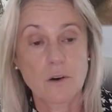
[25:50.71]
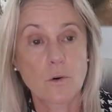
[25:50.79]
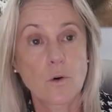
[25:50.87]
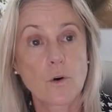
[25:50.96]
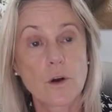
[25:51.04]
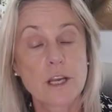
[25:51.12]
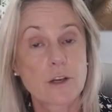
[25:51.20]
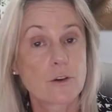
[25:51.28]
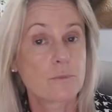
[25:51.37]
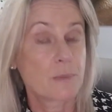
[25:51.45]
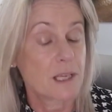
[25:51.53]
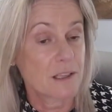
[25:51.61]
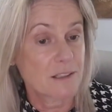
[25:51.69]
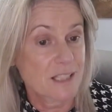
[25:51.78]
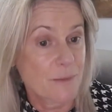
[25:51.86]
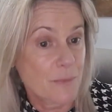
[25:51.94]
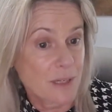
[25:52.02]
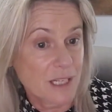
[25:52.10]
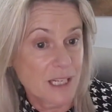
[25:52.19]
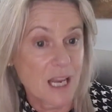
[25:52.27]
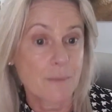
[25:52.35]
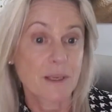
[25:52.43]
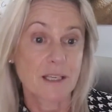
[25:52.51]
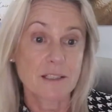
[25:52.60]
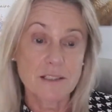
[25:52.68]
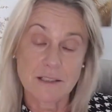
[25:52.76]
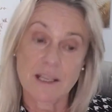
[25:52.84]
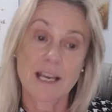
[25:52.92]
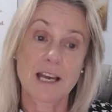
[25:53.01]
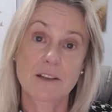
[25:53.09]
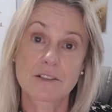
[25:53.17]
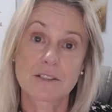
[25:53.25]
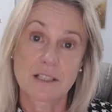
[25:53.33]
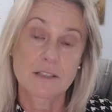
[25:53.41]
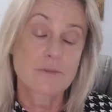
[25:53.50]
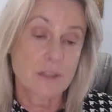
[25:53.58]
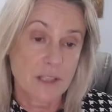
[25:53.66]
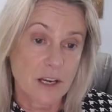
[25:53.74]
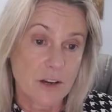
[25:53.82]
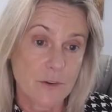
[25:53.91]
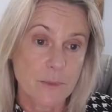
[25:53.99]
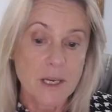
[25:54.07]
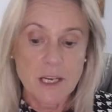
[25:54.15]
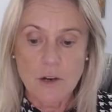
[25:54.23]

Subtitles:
or it could be somebody coming into the house to live in the home.